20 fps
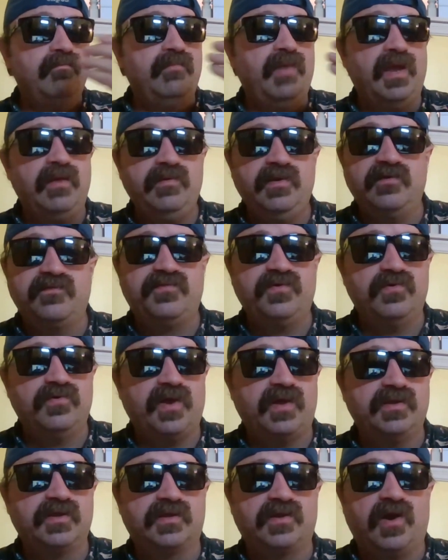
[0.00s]
maybe if you
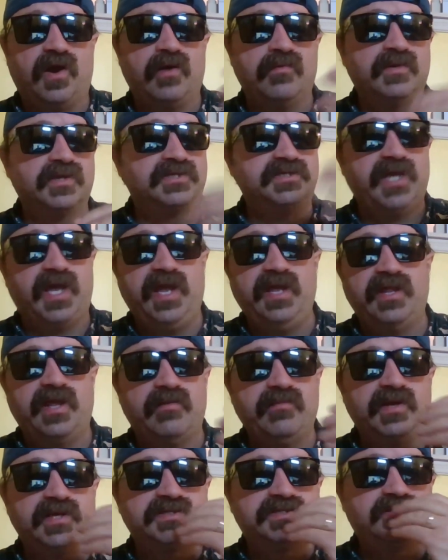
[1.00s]
read the comics, hey,
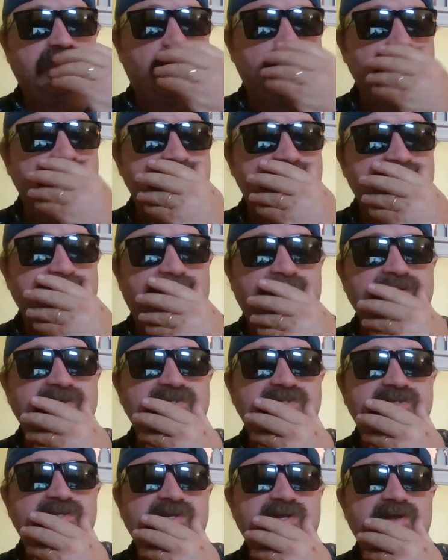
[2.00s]
that makes total
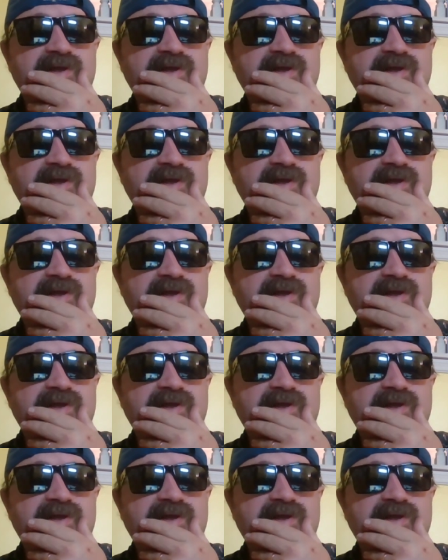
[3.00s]
sense.